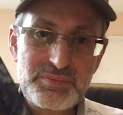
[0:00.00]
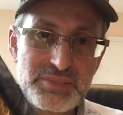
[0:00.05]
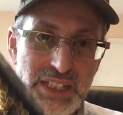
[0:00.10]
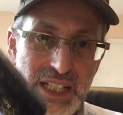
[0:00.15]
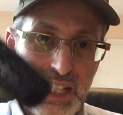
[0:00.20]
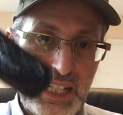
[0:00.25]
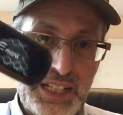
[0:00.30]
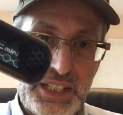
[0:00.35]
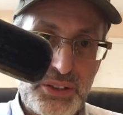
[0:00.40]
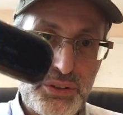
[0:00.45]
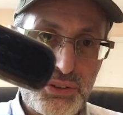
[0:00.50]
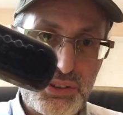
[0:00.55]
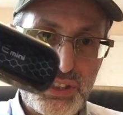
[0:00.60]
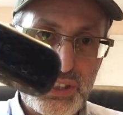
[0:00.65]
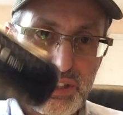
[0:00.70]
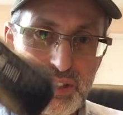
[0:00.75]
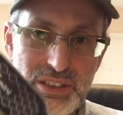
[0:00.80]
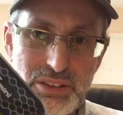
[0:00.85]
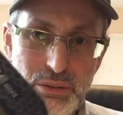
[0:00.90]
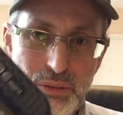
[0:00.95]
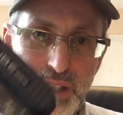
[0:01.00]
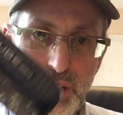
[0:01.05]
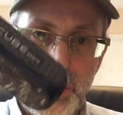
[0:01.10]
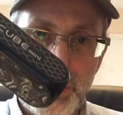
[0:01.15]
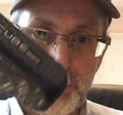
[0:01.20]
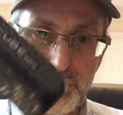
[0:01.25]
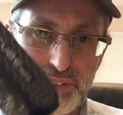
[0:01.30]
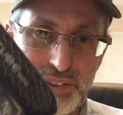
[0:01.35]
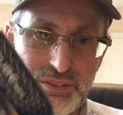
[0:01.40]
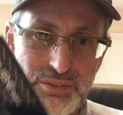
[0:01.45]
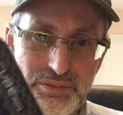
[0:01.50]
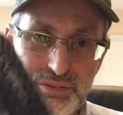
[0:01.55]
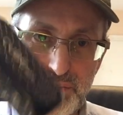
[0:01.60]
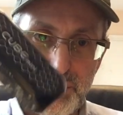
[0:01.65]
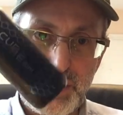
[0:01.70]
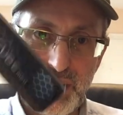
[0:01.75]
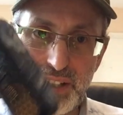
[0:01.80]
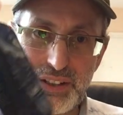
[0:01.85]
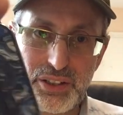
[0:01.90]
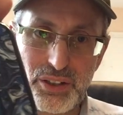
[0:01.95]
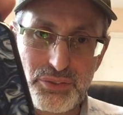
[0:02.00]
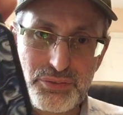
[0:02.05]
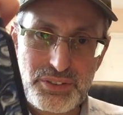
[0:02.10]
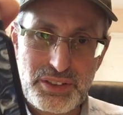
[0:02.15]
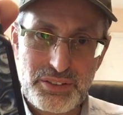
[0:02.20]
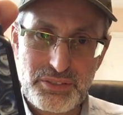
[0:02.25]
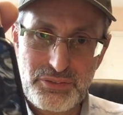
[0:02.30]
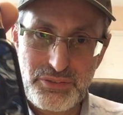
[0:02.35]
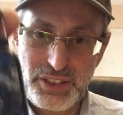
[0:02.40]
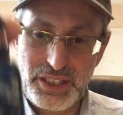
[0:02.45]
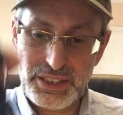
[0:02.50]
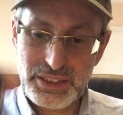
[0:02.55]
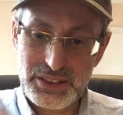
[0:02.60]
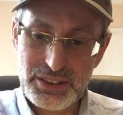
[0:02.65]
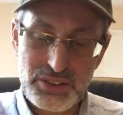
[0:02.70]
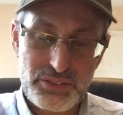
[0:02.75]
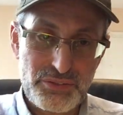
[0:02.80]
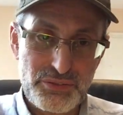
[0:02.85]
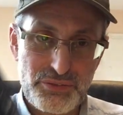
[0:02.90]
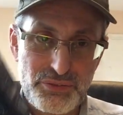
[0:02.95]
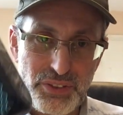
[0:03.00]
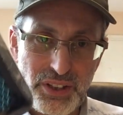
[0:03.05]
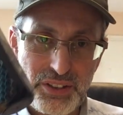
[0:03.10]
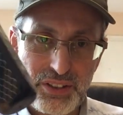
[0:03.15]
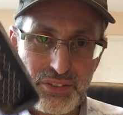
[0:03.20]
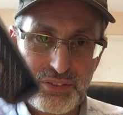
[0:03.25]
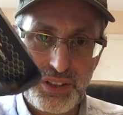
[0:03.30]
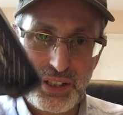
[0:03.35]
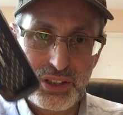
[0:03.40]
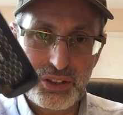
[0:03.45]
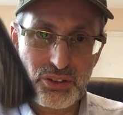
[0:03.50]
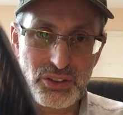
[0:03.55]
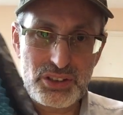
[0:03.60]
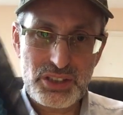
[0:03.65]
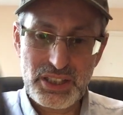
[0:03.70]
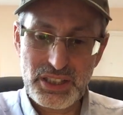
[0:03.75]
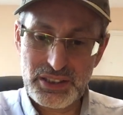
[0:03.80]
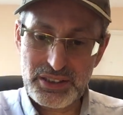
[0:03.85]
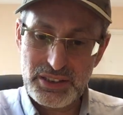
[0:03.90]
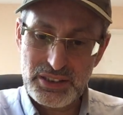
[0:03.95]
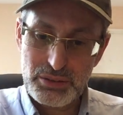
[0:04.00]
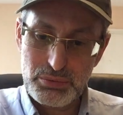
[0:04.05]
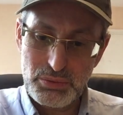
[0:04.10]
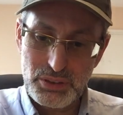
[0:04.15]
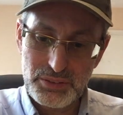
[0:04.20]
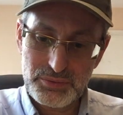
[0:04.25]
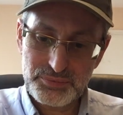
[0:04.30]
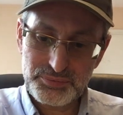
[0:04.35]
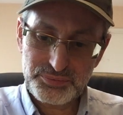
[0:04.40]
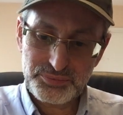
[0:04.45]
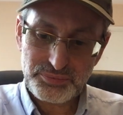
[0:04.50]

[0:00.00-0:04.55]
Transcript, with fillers: That I use this quite often, very often in fact. It's a very, very good kit, this one.